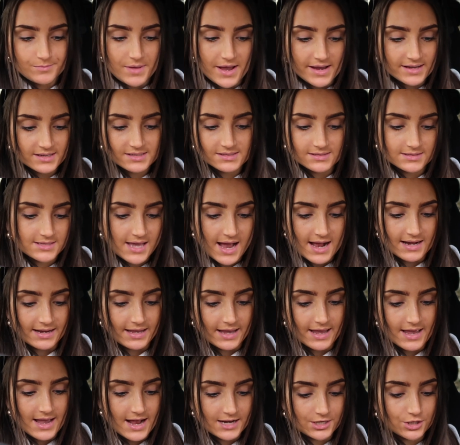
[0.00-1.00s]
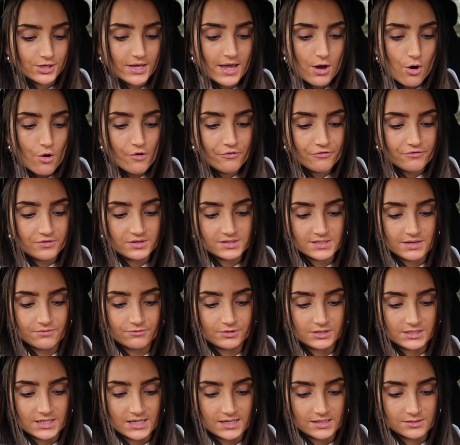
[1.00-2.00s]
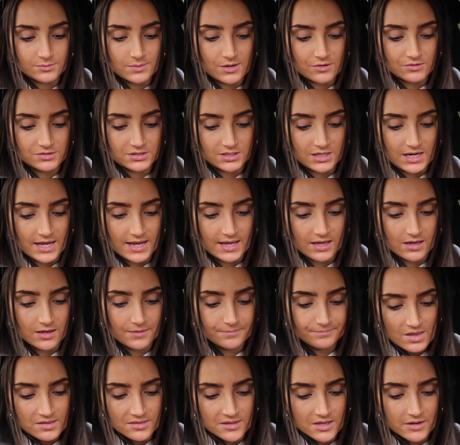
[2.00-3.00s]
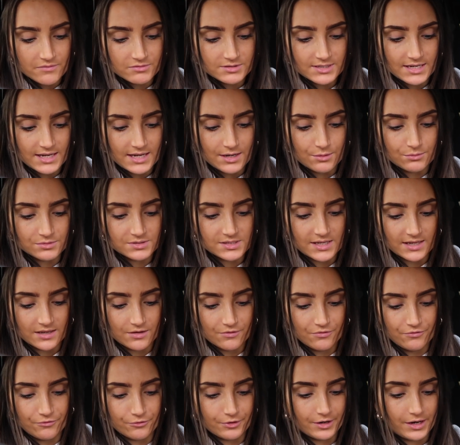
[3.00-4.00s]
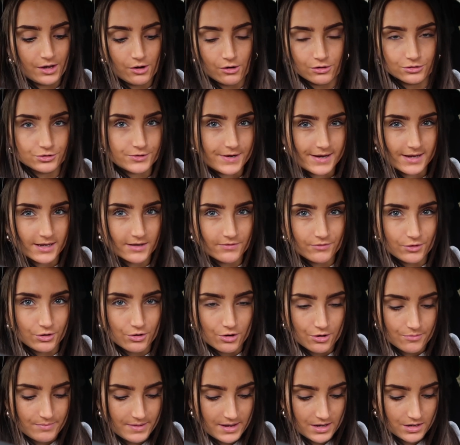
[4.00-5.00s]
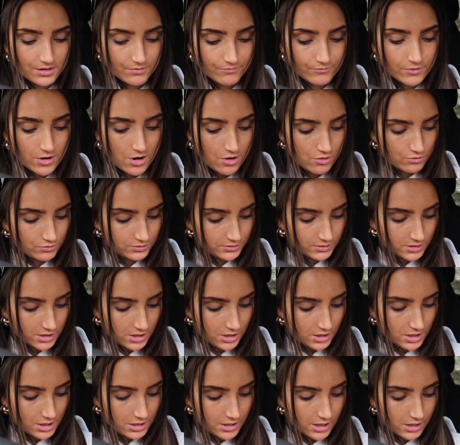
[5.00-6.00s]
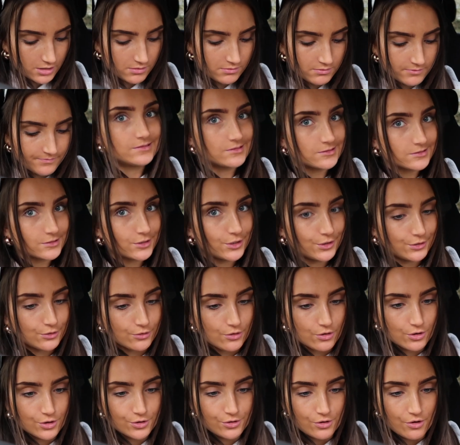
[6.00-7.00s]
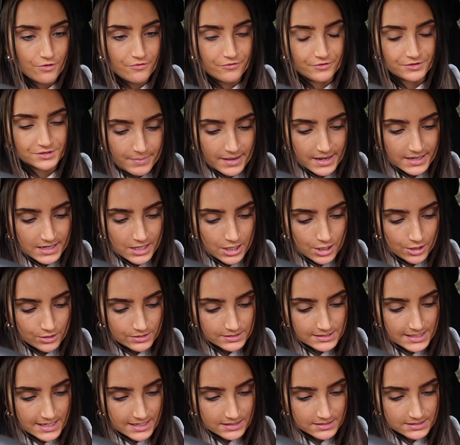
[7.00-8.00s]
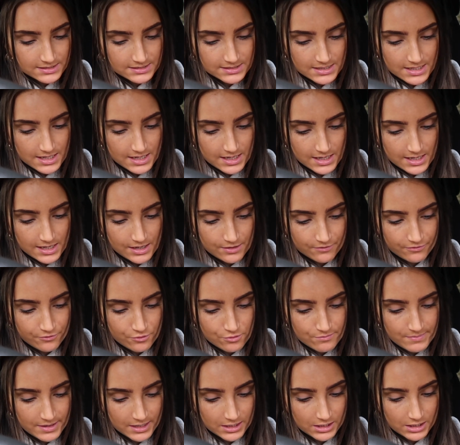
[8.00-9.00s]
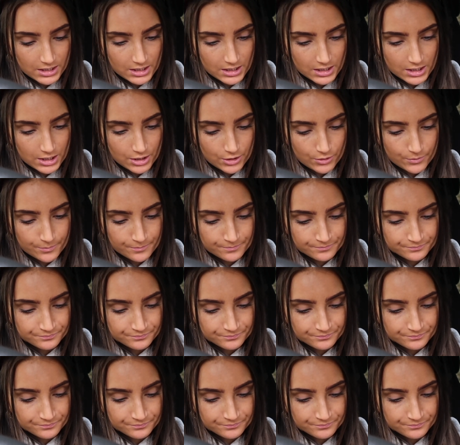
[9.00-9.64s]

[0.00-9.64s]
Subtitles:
like scan it and you get offers every day as well. So like the other day it was like a free hot drink if you got a bacon roll. So, you know, it's good offers. But anywho's, let's see. Full menu.